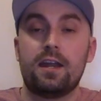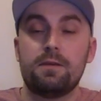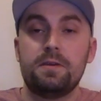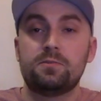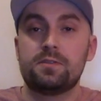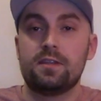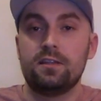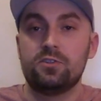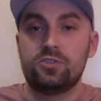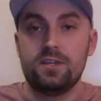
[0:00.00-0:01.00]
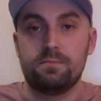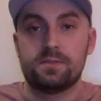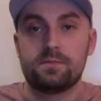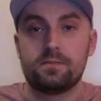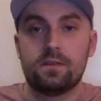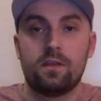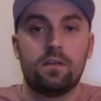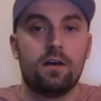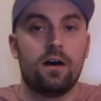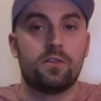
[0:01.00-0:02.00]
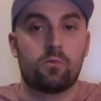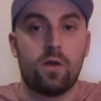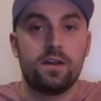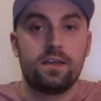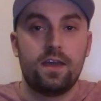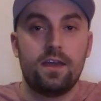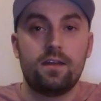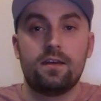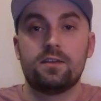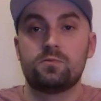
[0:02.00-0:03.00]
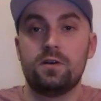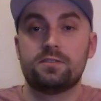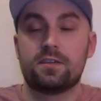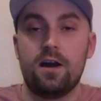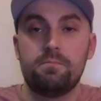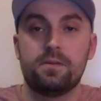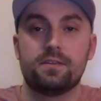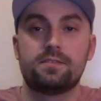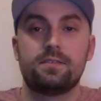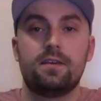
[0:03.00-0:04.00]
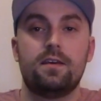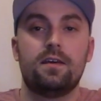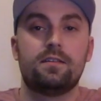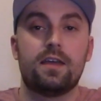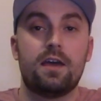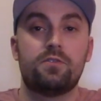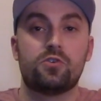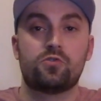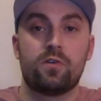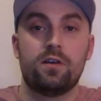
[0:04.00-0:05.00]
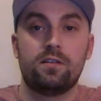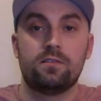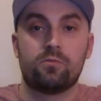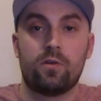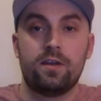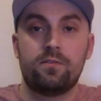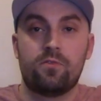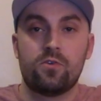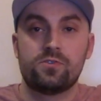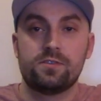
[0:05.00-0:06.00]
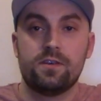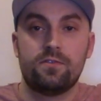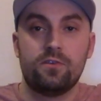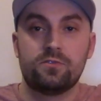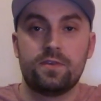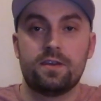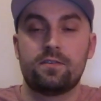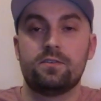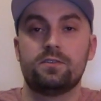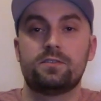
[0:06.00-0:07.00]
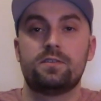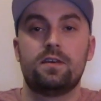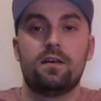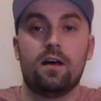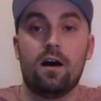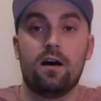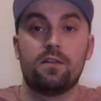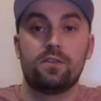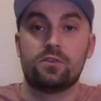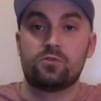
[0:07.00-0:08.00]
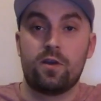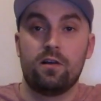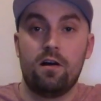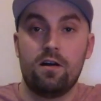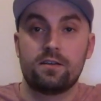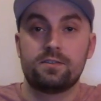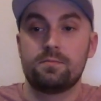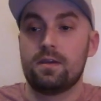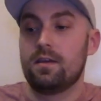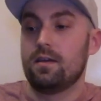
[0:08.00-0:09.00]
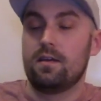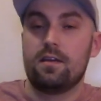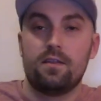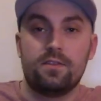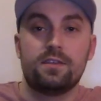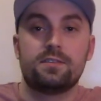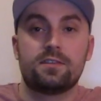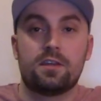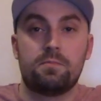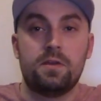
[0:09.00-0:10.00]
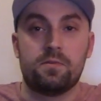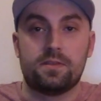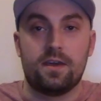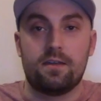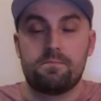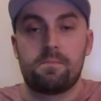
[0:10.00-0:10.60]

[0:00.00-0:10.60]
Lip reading: of competes with the little Jeeps, the Renegade, as well as the Compass. They have their trail-rated versions of those vehicles, the Trailhawks. This is going to compete with that.